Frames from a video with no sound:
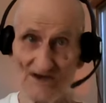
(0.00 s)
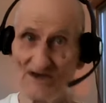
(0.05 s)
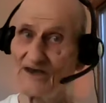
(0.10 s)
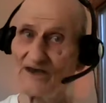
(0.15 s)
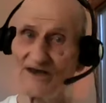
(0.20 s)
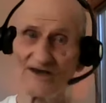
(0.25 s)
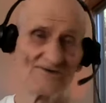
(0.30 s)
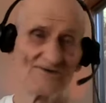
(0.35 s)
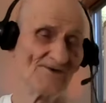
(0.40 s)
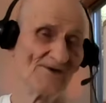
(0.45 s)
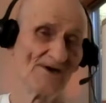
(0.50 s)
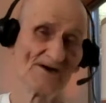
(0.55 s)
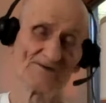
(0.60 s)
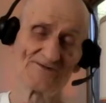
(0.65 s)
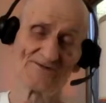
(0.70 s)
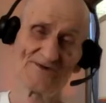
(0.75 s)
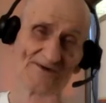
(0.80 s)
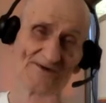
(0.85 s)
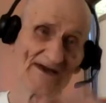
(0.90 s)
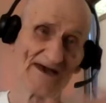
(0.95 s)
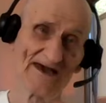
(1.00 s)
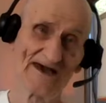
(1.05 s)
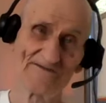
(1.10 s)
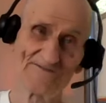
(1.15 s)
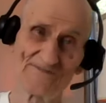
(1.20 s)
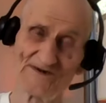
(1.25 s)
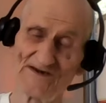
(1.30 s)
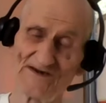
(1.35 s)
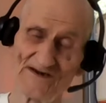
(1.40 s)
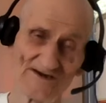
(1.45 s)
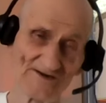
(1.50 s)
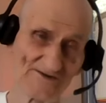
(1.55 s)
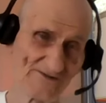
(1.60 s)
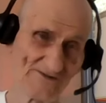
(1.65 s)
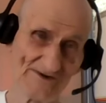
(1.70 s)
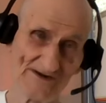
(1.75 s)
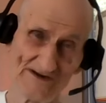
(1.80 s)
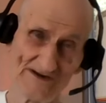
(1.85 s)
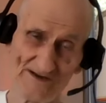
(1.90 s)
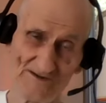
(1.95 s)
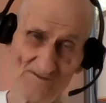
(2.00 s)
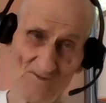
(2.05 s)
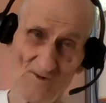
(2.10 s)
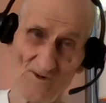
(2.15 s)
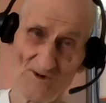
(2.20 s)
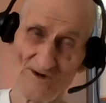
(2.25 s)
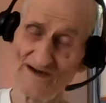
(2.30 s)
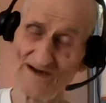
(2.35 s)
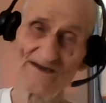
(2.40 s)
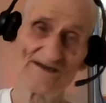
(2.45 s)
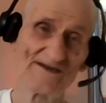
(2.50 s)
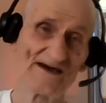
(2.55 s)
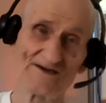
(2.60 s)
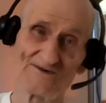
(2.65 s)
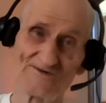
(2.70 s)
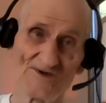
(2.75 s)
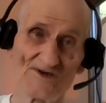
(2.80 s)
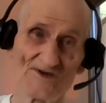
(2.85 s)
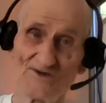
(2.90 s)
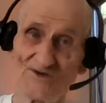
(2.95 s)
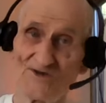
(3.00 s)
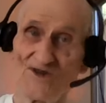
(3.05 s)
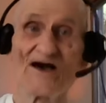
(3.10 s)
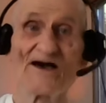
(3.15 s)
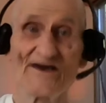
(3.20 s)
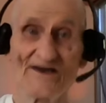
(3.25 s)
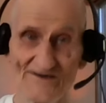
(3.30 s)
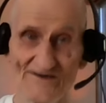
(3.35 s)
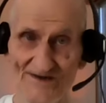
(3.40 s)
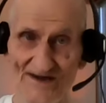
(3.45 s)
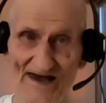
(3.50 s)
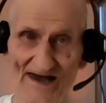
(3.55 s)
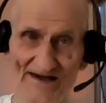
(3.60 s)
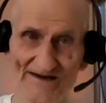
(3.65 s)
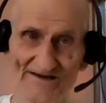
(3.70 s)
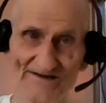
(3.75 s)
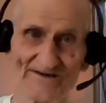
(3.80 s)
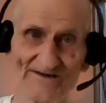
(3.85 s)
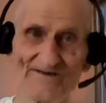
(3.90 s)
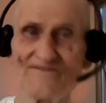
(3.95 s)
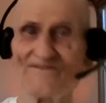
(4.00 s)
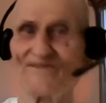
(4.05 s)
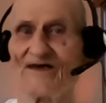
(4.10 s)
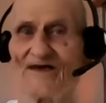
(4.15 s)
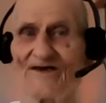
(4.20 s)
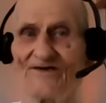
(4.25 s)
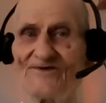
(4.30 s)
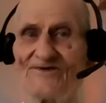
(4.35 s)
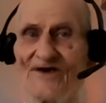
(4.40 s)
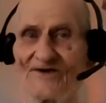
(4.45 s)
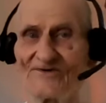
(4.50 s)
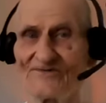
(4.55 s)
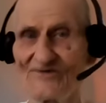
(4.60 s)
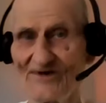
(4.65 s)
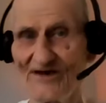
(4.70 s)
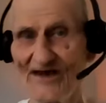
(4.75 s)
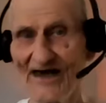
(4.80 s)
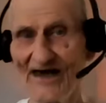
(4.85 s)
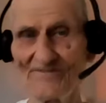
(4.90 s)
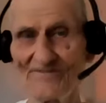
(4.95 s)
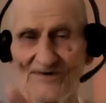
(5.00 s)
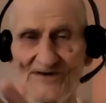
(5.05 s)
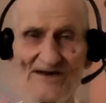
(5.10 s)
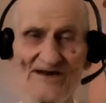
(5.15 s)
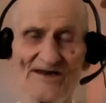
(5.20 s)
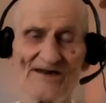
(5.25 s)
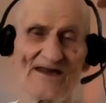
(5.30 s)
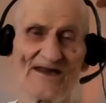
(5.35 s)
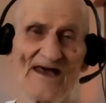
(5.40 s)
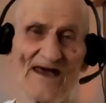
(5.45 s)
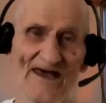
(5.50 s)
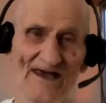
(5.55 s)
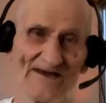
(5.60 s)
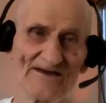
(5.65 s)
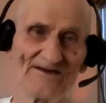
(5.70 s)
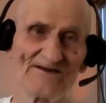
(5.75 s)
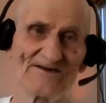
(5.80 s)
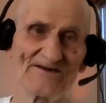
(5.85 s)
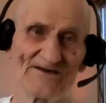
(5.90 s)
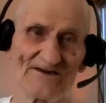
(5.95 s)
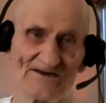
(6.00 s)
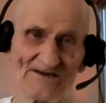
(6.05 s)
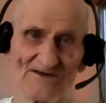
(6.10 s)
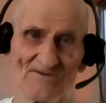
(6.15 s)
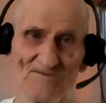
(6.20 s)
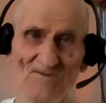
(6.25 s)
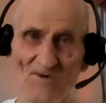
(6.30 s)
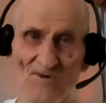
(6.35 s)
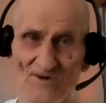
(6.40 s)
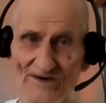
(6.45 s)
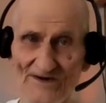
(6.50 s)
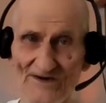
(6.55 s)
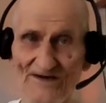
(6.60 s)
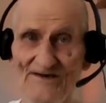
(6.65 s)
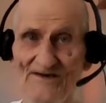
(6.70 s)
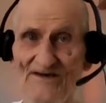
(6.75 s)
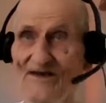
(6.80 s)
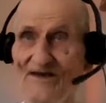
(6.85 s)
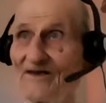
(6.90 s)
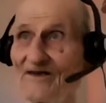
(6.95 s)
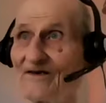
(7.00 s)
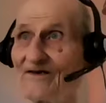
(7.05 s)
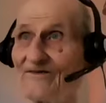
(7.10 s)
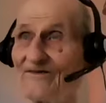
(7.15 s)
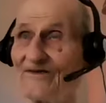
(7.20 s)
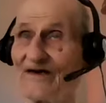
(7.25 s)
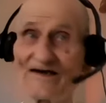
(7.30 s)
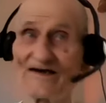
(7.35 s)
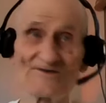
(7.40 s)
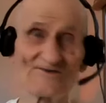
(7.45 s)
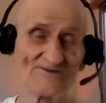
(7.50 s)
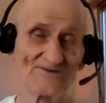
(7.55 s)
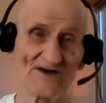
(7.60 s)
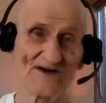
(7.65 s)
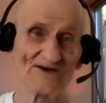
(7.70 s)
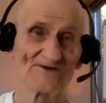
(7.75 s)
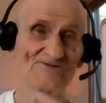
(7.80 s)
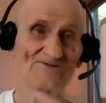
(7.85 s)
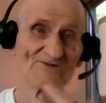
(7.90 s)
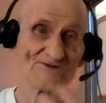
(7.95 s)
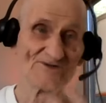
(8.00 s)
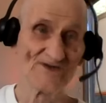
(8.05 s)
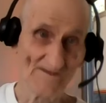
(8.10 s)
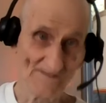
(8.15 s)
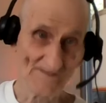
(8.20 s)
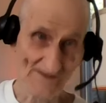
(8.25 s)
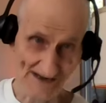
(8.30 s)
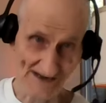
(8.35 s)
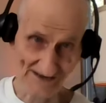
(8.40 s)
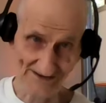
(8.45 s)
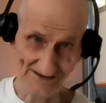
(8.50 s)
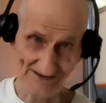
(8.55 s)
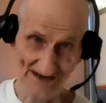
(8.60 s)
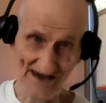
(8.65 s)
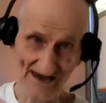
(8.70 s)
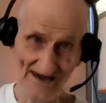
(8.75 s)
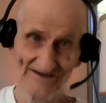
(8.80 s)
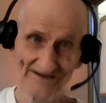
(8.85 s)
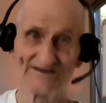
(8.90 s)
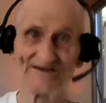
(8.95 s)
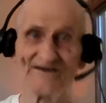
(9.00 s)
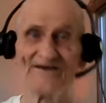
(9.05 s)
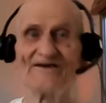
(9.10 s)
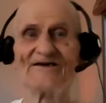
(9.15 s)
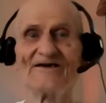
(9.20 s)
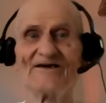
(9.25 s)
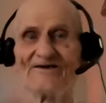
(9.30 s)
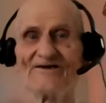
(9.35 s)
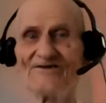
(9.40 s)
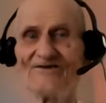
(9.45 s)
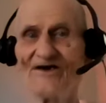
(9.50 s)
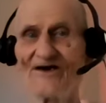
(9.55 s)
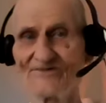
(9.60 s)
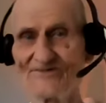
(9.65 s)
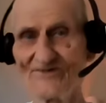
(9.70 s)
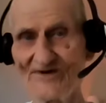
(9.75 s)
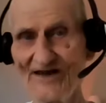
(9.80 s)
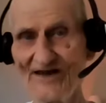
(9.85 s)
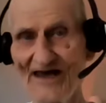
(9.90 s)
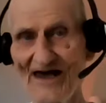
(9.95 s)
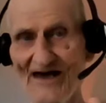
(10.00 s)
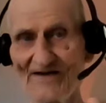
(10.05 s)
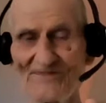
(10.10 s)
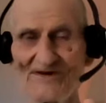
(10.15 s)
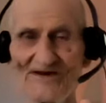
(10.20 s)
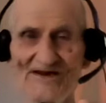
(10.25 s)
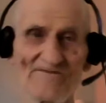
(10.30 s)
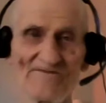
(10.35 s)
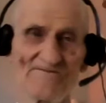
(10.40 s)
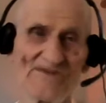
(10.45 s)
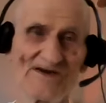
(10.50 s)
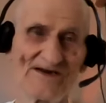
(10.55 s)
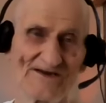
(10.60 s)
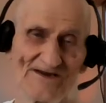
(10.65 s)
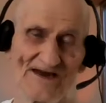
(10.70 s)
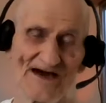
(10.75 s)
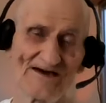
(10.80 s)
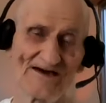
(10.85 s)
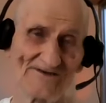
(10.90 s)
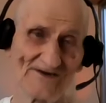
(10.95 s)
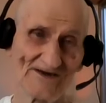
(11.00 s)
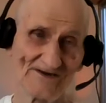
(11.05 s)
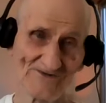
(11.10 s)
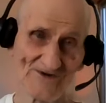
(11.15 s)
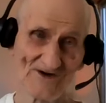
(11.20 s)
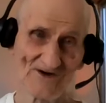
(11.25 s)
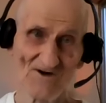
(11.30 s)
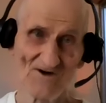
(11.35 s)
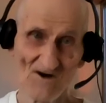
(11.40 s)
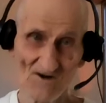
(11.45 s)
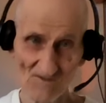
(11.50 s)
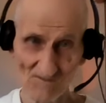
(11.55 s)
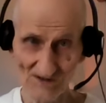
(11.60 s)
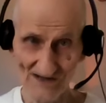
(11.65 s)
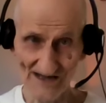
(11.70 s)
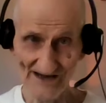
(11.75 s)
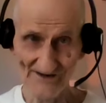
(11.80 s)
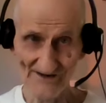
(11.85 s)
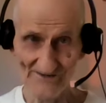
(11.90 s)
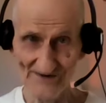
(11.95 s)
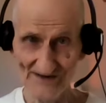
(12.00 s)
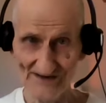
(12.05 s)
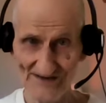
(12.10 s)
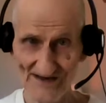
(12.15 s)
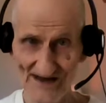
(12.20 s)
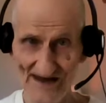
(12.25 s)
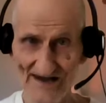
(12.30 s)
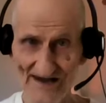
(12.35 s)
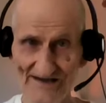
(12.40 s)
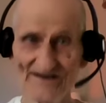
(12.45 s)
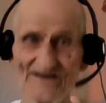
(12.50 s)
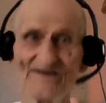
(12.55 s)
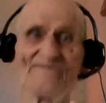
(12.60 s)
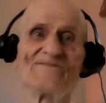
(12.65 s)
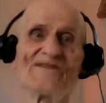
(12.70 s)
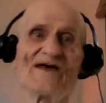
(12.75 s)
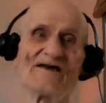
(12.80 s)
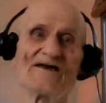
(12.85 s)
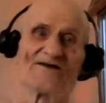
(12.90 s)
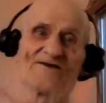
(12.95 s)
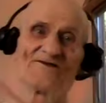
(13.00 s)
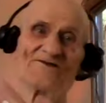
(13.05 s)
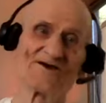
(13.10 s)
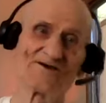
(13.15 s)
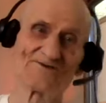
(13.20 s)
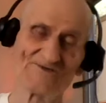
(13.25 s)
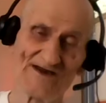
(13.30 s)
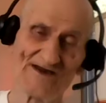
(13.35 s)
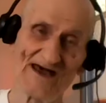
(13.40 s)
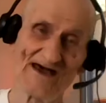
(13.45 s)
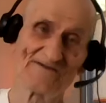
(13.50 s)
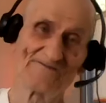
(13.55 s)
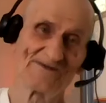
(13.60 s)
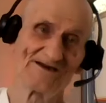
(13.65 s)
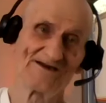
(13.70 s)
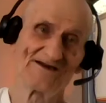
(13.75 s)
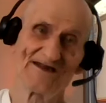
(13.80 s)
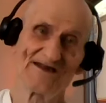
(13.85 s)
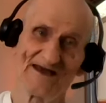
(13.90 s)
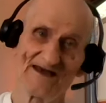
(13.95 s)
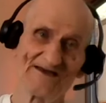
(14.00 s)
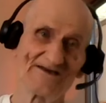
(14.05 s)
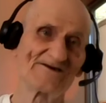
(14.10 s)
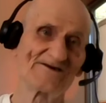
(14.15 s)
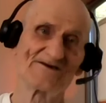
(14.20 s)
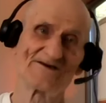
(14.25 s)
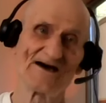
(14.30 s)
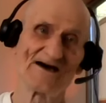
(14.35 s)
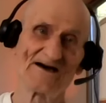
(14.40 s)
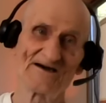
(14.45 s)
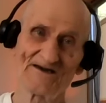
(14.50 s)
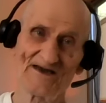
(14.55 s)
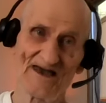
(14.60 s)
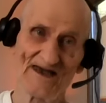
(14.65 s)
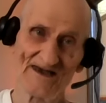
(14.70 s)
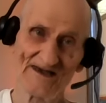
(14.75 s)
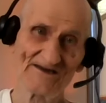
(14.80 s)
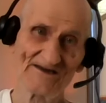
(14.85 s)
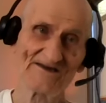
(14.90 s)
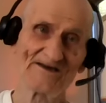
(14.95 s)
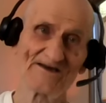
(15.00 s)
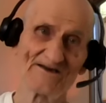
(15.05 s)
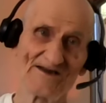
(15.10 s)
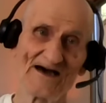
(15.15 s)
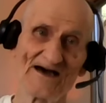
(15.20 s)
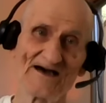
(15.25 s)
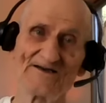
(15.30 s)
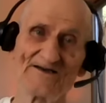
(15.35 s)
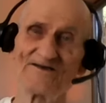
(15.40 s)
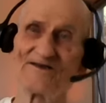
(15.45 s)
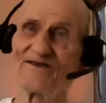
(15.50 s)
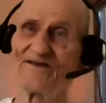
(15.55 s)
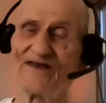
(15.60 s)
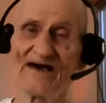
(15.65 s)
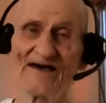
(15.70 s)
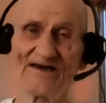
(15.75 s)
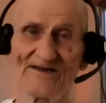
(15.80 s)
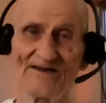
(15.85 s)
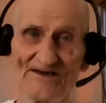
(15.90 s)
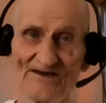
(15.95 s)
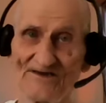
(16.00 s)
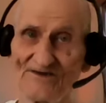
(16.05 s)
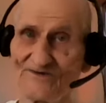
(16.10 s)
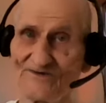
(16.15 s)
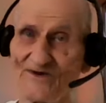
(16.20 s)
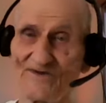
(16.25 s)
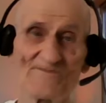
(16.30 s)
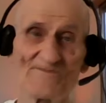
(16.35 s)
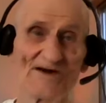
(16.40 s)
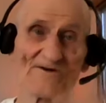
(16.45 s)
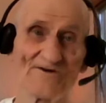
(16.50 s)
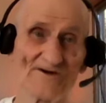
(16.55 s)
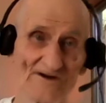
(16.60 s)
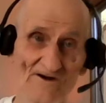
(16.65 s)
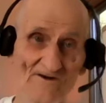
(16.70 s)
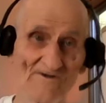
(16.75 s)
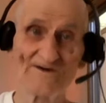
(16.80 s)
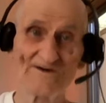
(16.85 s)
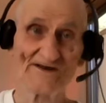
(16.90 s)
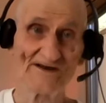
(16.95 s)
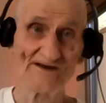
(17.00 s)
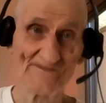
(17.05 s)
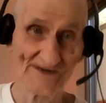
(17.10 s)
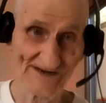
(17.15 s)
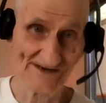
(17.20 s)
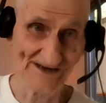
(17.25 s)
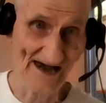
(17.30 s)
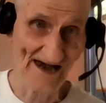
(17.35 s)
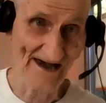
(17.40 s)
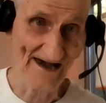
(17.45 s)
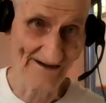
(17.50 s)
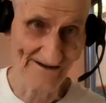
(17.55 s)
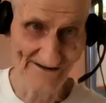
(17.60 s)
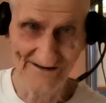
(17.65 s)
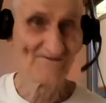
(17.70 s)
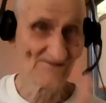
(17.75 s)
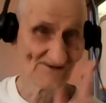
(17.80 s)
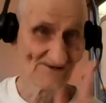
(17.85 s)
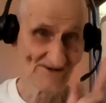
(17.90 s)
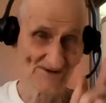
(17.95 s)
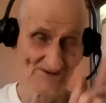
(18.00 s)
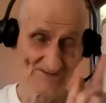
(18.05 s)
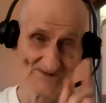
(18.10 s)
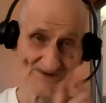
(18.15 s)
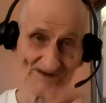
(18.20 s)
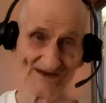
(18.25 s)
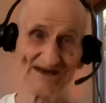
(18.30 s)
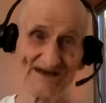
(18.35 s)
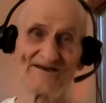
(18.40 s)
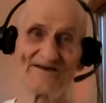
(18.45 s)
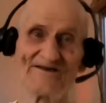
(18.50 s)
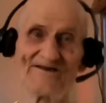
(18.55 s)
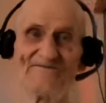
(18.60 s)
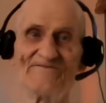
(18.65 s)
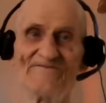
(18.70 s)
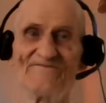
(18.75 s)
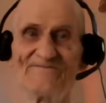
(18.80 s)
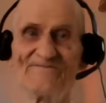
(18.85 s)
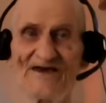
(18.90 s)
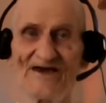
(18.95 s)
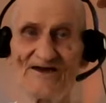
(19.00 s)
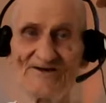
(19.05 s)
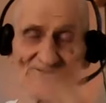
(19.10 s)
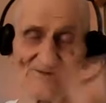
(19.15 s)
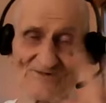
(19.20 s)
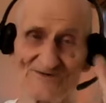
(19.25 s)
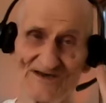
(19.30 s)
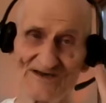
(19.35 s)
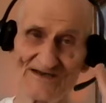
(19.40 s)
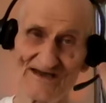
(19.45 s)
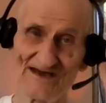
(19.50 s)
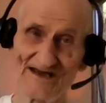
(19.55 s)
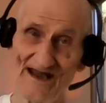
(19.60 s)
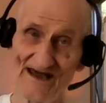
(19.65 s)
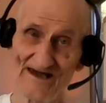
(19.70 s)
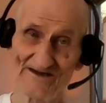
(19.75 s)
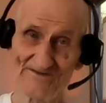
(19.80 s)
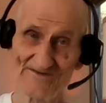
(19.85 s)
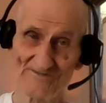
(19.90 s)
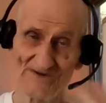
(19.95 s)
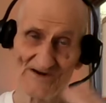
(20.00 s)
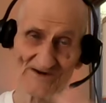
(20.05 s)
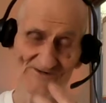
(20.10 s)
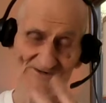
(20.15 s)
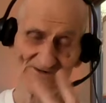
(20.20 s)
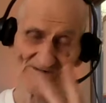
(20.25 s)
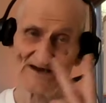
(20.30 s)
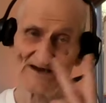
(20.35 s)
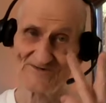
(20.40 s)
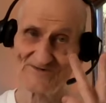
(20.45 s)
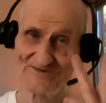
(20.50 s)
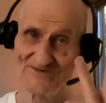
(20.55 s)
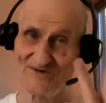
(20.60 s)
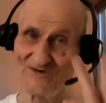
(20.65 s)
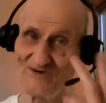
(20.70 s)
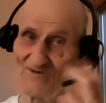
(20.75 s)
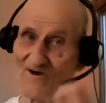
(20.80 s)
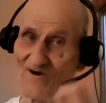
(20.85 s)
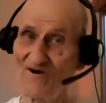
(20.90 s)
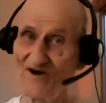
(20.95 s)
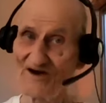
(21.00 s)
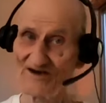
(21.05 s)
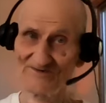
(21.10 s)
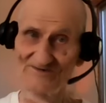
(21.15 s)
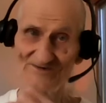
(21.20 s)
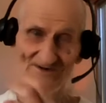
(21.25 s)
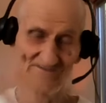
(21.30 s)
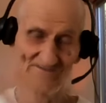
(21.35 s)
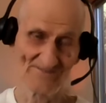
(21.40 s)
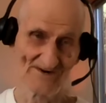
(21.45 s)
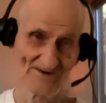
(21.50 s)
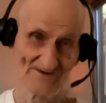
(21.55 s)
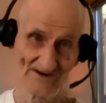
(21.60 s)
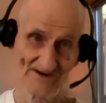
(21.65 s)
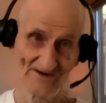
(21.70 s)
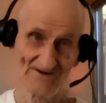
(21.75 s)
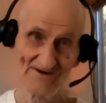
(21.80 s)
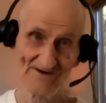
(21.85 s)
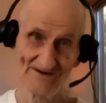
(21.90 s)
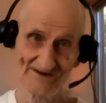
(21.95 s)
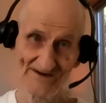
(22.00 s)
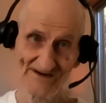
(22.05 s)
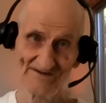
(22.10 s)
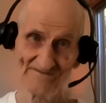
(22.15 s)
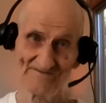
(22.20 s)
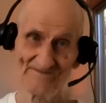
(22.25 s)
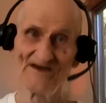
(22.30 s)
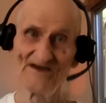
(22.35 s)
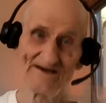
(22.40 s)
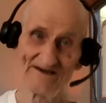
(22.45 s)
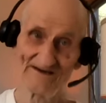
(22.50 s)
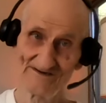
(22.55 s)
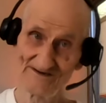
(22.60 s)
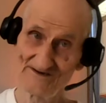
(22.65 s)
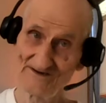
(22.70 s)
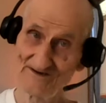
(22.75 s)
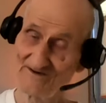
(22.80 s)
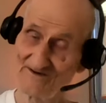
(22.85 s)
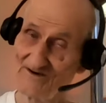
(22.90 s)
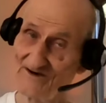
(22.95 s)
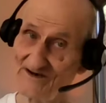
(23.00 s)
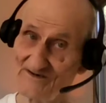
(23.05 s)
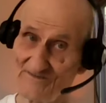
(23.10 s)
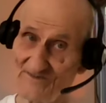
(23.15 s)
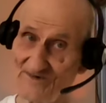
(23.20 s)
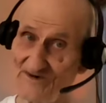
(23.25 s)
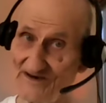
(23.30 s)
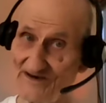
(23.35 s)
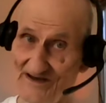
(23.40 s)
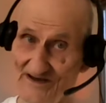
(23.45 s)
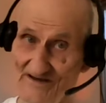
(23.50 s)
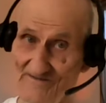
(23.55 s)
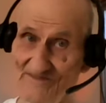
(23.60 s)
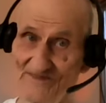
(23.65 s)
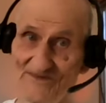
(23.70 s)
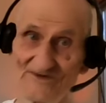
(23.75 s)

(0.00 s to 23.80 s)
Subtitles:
It doesn't happen at 3 in the morning. That's a lung attack. It doesn't happen at 8 in the morning. That's a stomach attack. It doesn't happen at midnight. That's a gallbladder attack. And it doesn't happen at 8 at night. That is a pericardium attack, which is related. Interesting that acupuncture has 2 hearts, a pericardium and a heart meridian.